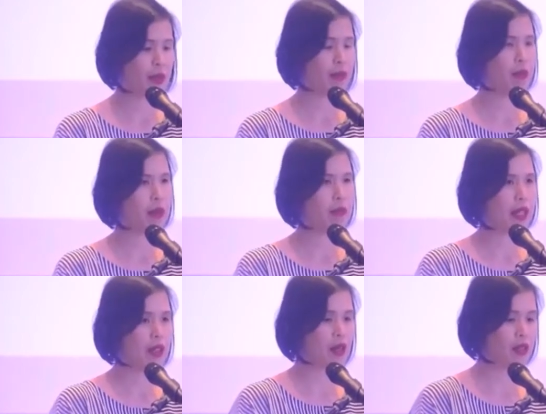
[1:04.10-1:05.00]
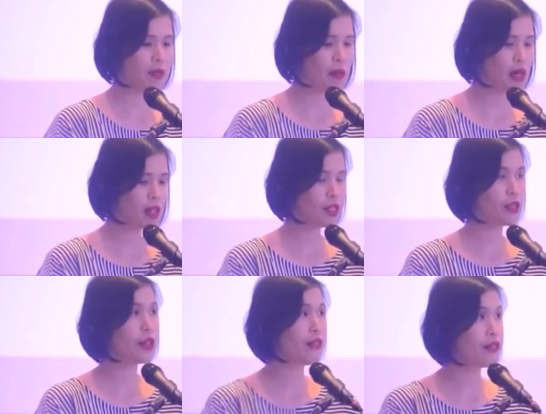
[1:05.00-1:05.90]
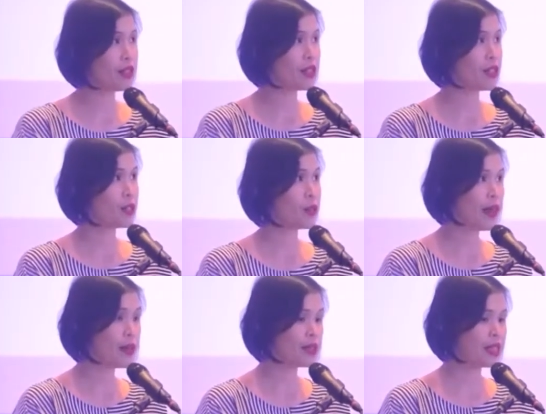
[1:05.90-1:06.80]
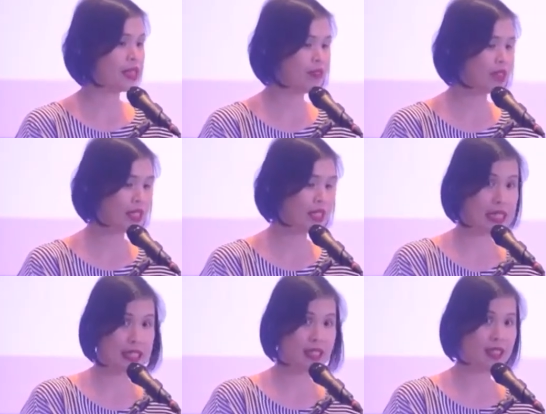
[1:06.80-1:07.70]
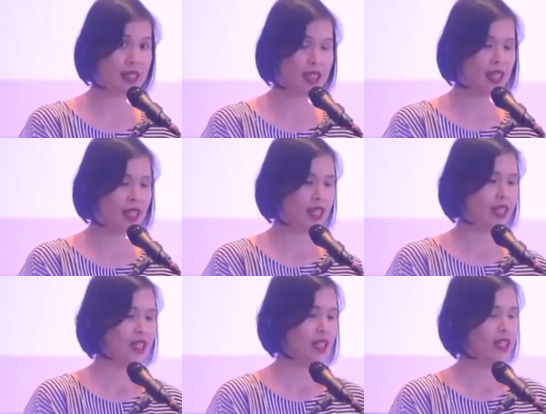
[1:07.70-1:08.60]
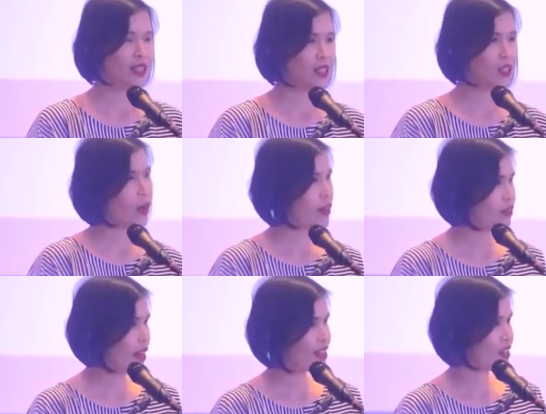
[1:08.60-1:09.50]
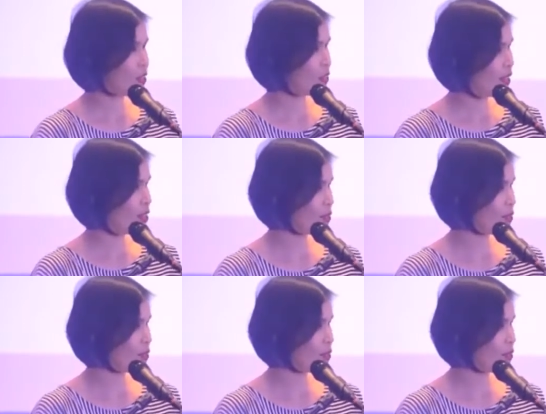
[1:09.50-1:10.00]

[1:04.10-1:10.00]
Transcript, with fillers: we went public on March 31st, 2017. It's quite fast, it's already